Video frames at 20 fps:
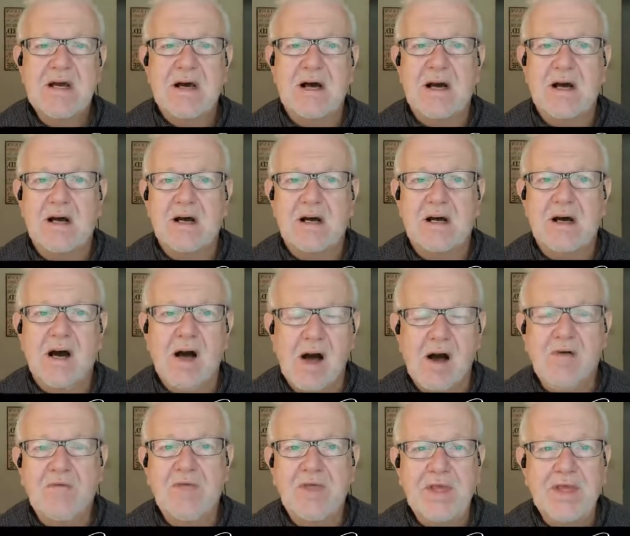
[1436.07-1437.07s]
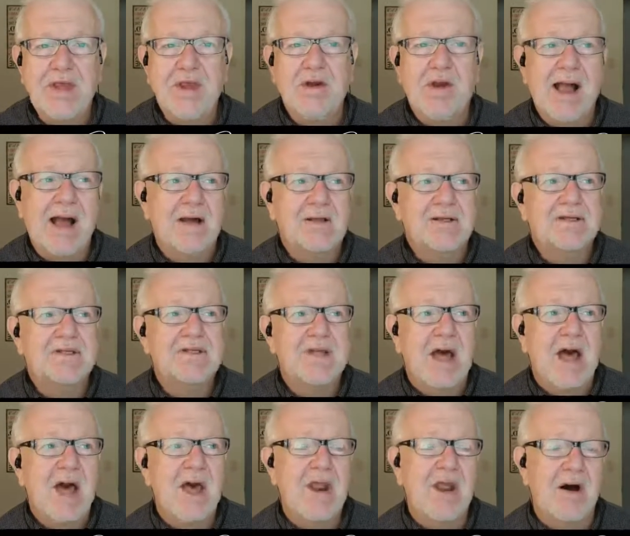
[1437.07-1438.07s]
of the year
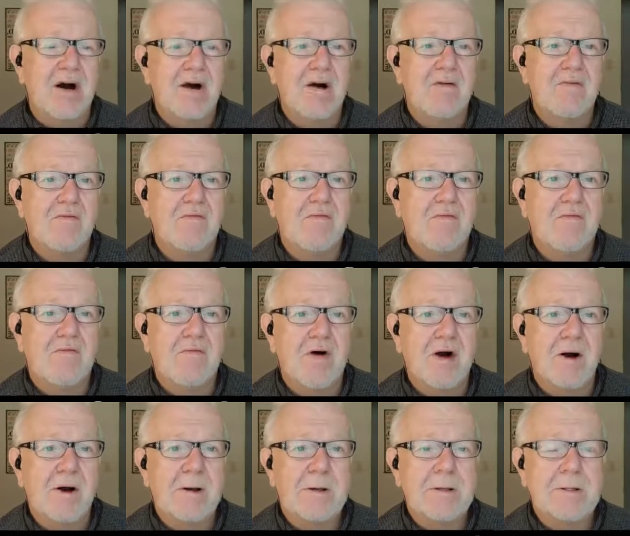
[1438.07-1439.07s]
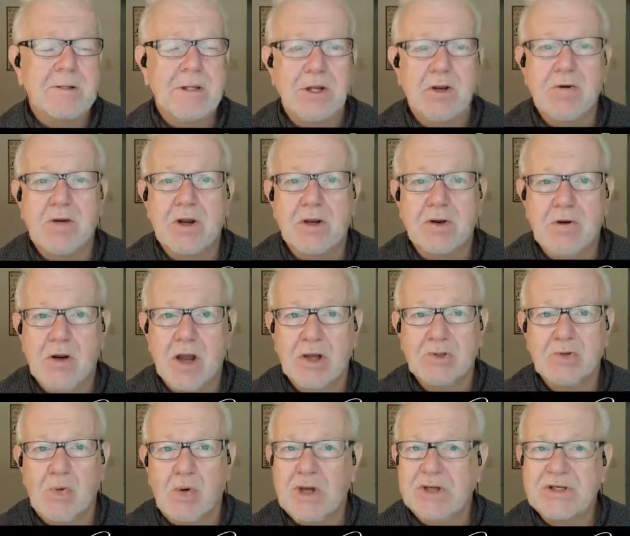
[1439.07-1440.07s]
outside of year-end
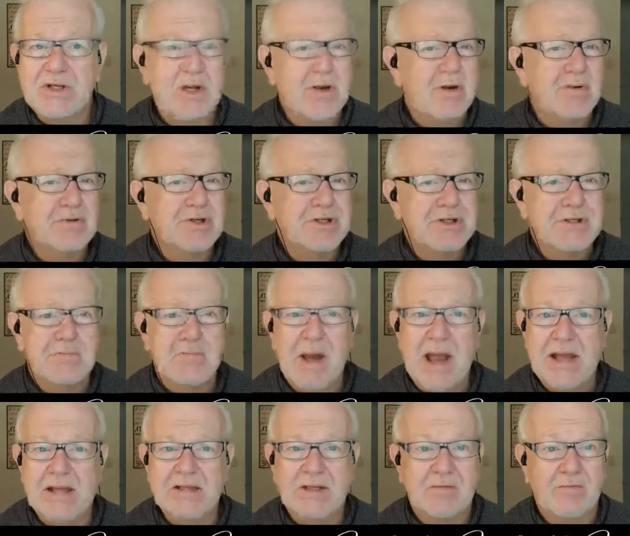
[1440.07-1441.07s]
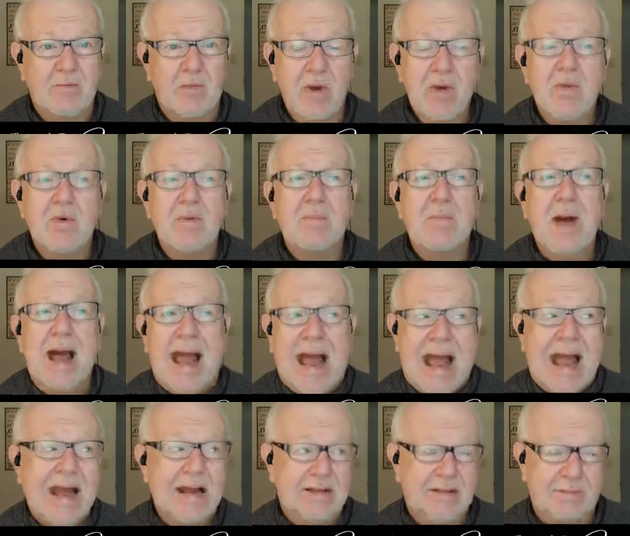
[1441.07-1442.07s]
graduation. It was just massive. We would
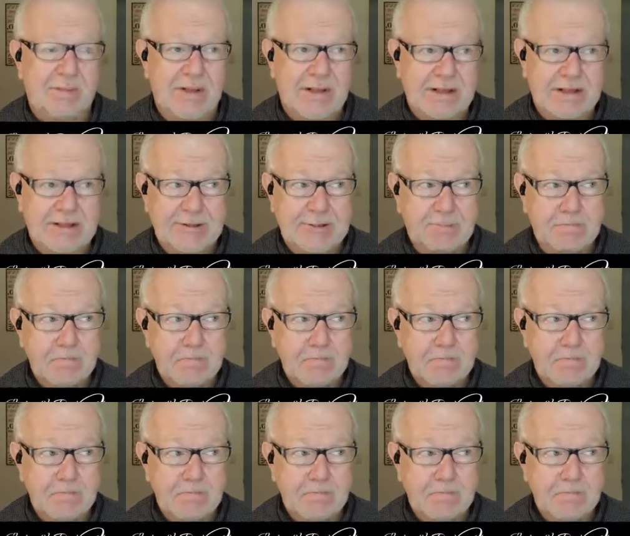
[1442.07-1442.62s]
pack the place.